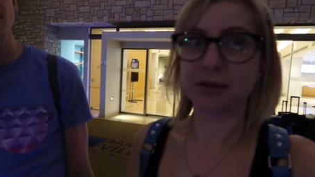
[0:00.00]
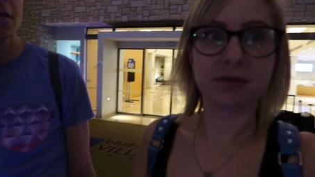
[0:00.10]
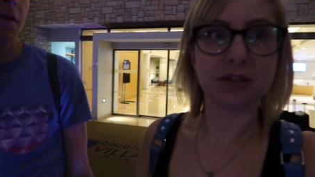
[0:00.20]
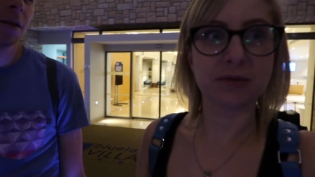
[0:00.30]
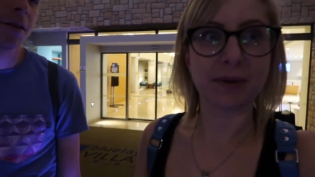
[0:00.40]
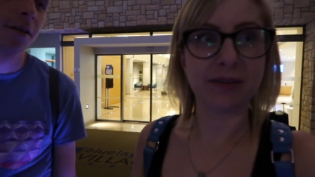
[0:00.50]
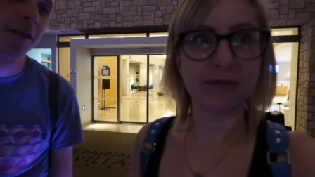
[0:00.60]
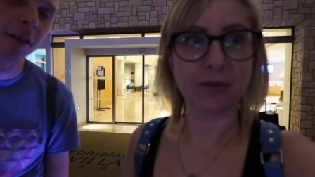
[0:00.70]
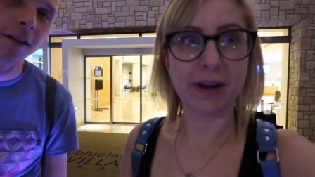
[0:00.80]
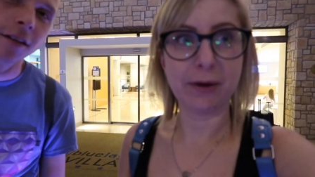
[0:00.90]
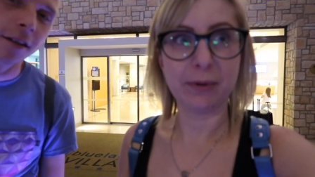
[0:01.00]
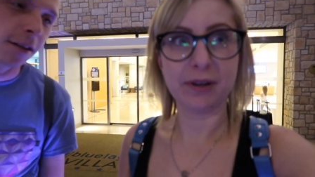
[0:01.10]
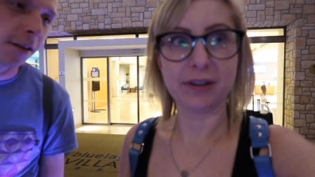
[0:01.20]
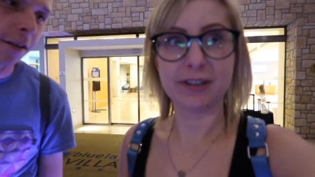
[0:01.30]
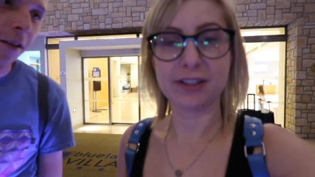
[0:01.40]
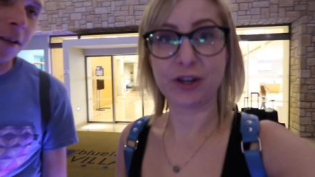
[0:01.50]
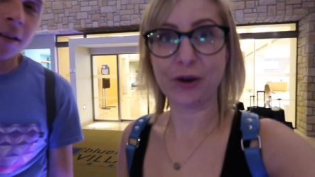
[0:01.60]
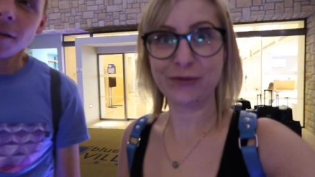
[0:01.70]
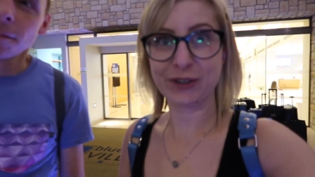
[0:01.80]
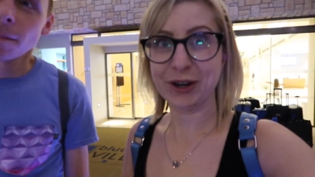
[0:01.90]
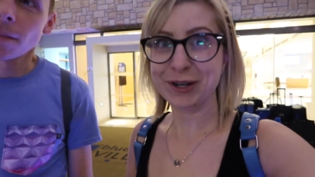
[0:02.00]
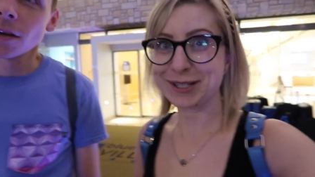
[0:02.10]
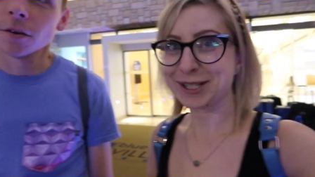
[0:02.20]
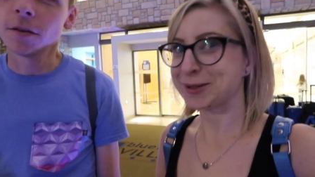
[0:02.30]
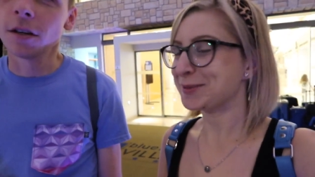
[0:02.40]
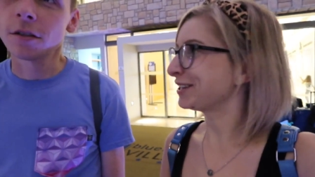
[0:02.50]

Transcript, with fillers: It's Just right. waiting for our golf cart golf to come